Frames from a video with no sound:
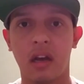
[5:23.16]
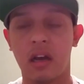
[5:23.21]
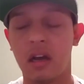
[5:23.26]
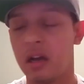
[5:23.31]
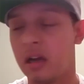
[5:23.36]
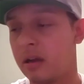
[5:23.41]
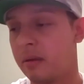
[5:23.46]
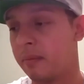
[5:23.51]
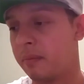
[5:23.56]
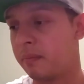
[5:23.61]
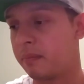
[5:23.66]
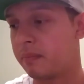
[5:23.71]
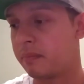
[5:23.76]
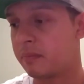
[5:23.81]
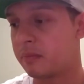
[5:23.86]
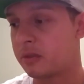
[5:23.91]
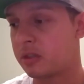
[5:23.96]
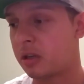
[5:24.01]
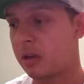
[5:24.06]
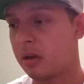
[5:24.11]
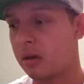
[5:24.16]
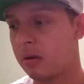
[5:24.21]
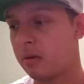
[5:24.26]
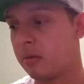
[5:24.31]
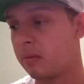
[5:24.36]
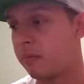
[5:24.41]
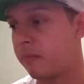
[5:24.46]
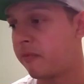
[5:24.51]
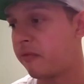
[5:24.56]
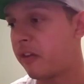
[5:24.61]
Um,
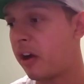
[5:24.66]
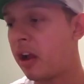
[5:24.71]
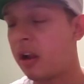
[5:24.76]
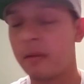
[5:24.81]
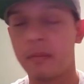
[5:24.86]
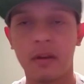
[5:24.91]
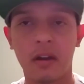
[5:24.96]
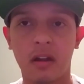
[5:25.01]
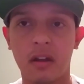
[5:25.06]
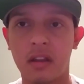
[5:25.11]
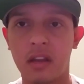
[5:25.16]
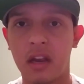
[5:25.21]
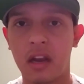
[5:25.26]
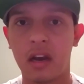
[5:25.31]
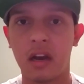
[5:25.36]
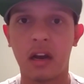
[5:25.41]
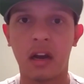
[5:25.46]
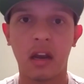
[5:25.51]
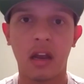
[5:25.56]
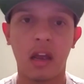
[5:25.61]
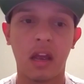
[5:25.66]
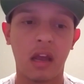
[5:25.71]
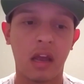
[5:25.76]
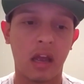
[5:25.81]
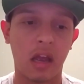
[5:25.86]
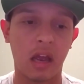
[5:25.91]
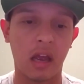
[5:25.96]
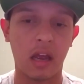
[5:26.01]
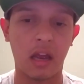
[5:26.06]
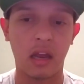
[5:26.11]
so follow me on there.
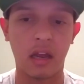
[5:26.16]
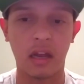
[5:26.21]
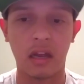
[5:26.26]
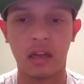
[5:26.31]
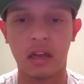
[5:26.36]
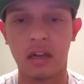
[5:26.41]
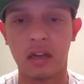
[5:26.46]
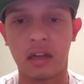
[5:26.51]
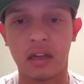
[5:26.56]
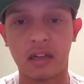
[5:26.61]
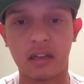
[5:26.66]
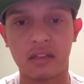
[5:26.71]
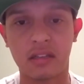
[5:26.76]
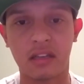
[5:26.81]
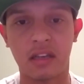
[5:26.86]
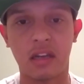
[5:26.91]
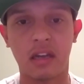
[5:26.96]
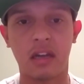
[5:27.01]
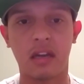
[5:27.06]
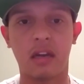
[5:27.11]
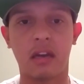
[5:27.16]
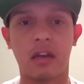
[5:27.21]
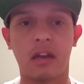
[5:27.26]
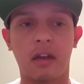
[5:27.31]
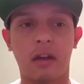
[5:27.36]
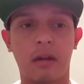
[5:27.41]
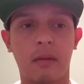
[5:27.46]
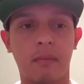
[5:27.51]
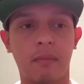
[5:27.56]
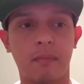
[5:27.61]
And like I said,
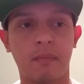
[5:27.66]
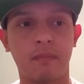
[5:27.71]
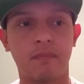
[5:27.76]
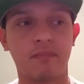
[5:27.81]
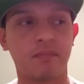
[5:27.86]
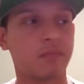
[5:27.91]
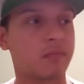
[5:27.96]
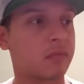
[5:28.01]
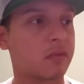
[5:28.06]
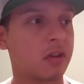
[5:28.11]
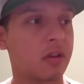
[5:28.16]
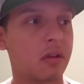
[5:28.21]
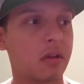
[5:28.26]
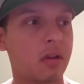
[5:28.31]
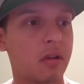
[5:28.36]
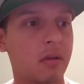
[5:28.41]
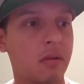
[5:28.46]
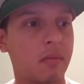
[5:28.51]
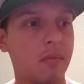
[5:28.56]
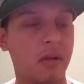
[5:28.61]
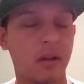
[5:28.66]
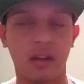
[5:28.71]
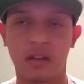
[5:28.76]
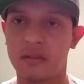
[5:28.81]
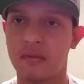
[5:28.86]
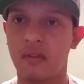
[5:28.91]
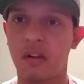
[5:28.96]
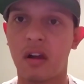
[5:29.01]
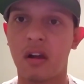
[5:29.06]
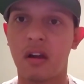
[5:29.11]
uh,
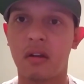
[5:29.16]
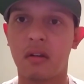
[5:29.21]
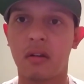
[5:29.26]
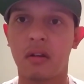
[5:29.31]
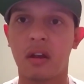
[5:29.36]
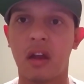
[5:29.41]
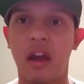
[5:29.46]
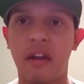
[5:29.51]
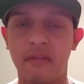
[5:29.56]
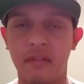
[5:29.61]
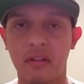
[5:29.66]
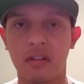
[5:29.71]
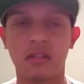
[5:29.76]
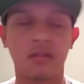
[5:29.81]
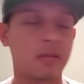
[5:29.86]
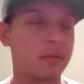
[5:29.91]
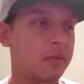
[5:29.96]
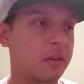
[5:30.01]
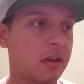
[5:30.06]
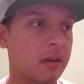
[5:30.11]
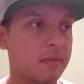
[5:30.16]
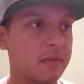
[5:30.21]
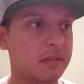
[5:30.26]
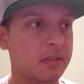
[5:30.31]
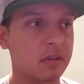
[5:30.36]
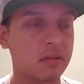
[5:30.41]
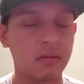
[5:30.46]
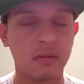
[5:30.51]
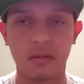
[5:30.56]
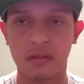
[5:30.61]
my next vlog after this will be
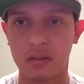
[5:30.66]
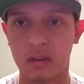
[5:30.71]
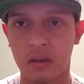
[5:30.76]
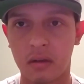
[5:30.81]
coming soon.